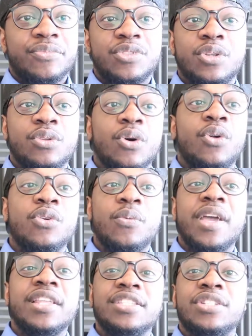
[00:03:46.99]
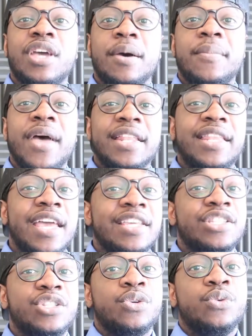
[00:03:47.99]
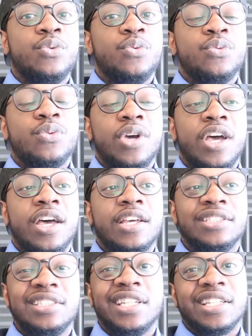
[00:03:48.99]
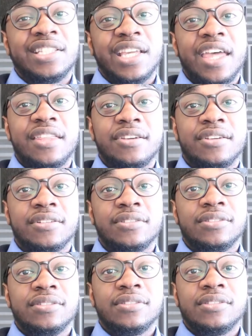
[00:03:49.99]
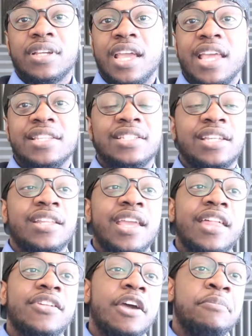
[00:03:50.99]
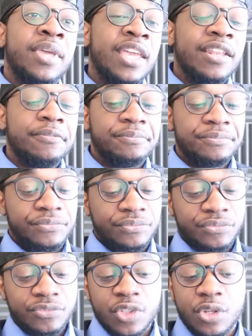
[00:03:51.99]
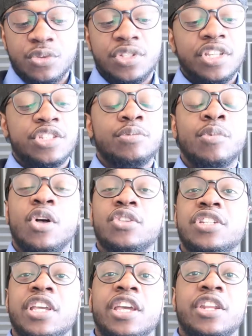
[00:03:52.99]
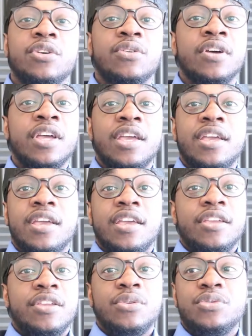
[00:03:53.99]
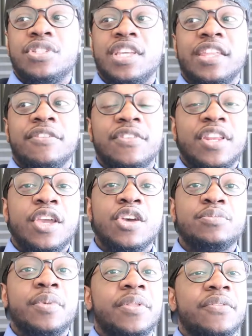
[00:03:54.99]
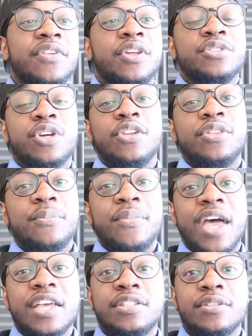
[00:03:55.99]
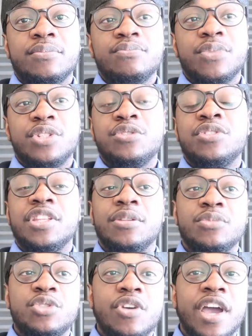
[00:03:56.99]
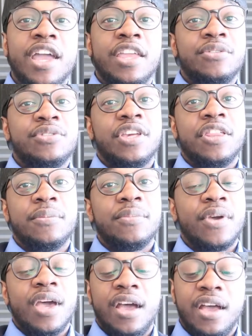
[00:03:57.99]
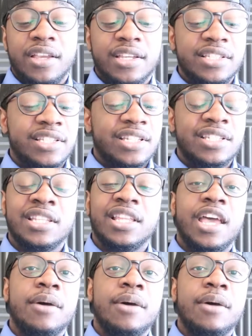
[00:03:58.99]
So the only way to combat that is to stick together. And stick together, I mean, you see a small channel, you see their videos, maybe their videos aren't the best, but you see them trying, you see them consistently